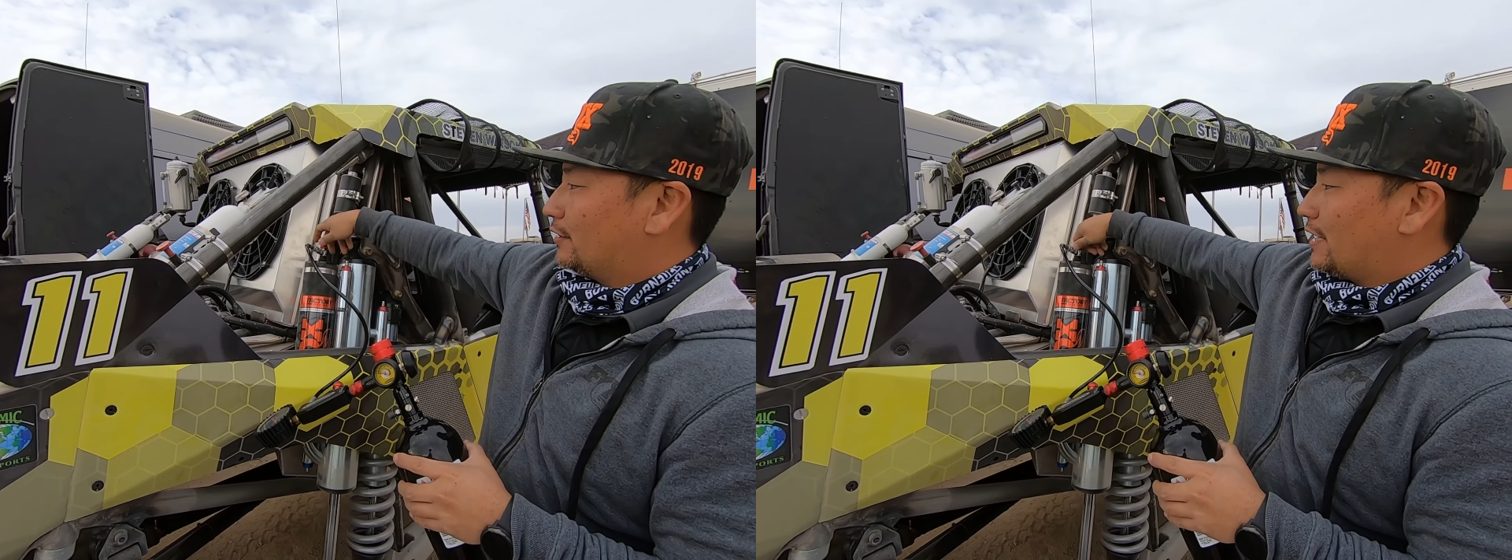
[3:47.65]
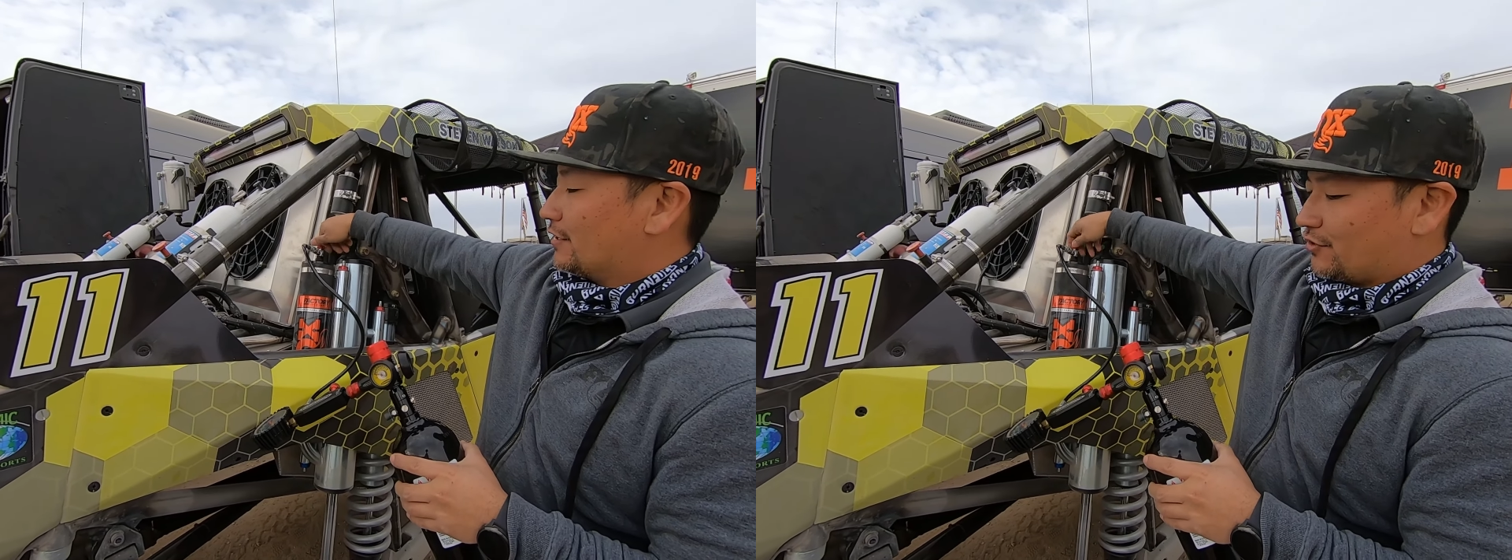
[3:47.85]

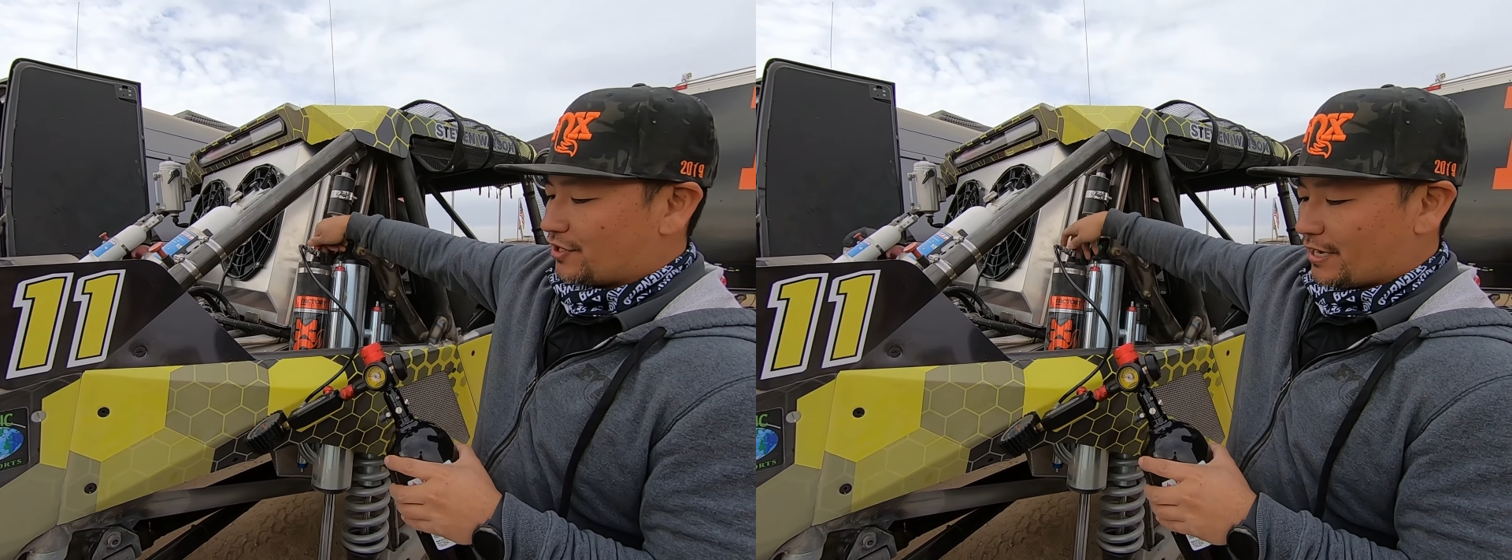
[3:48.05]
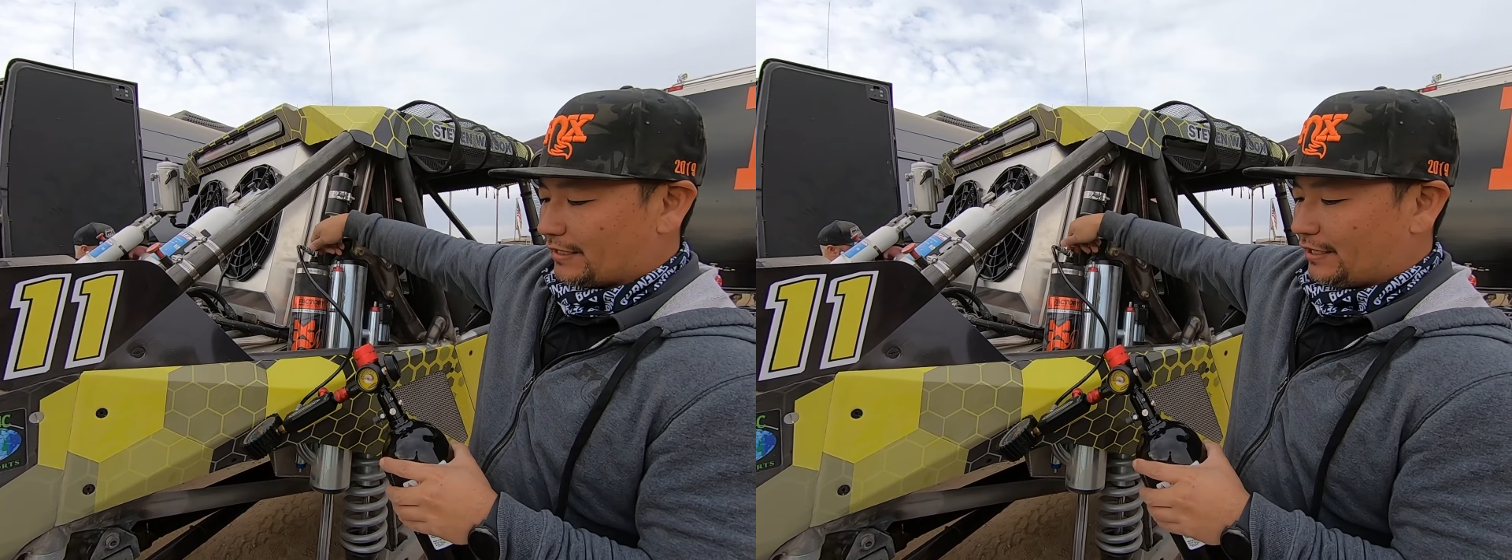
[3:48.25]
loss
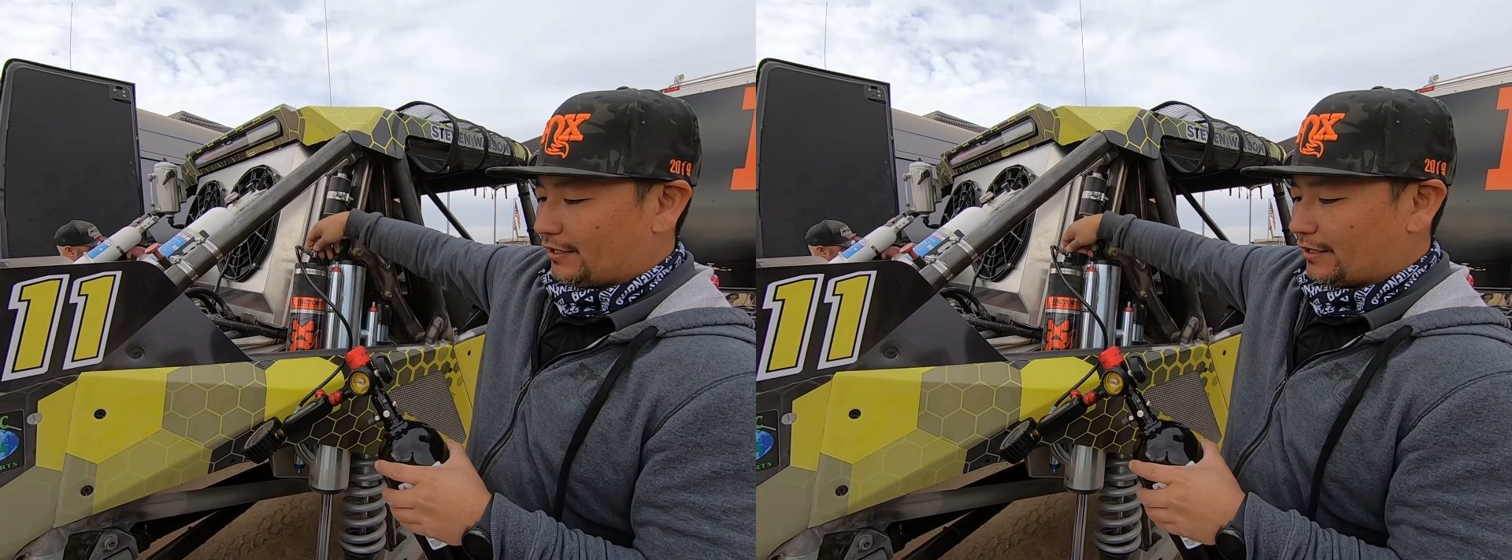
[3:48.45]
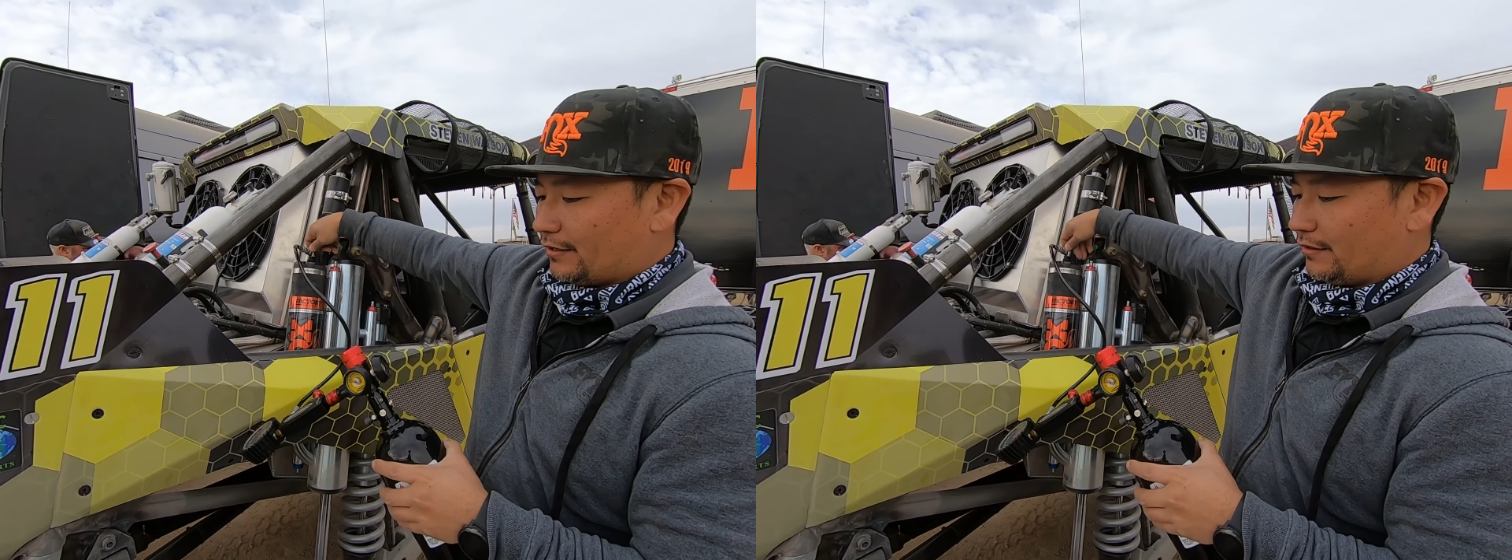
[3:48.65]
chuck
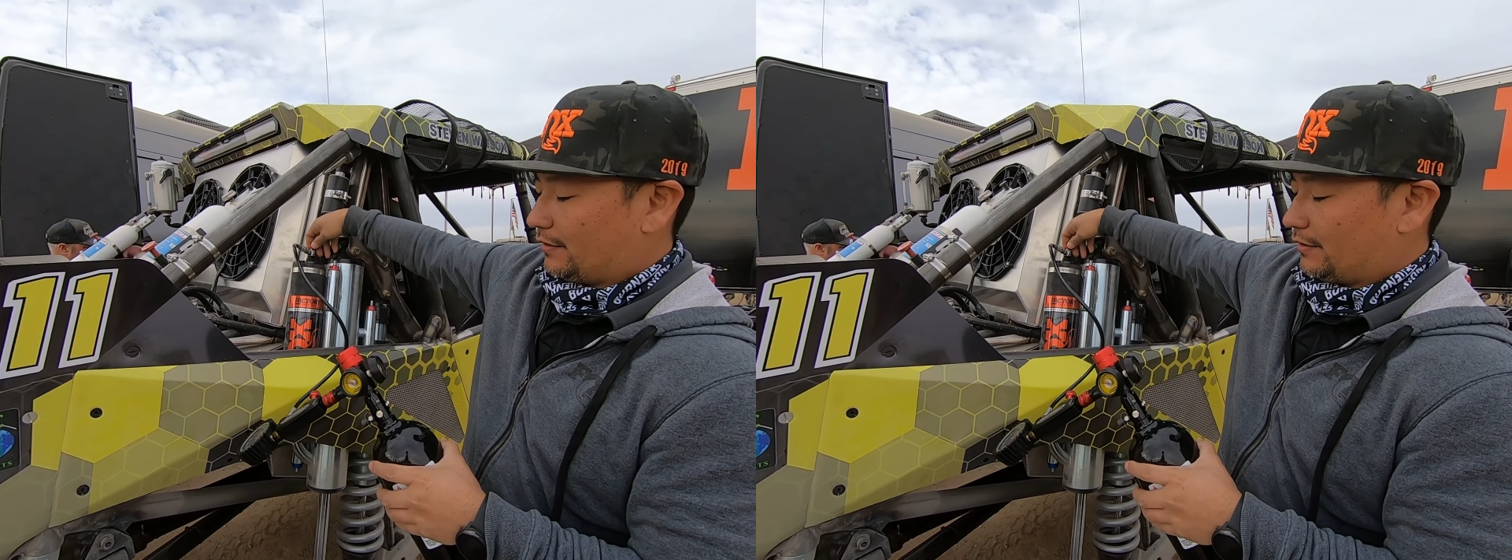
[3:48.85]
here.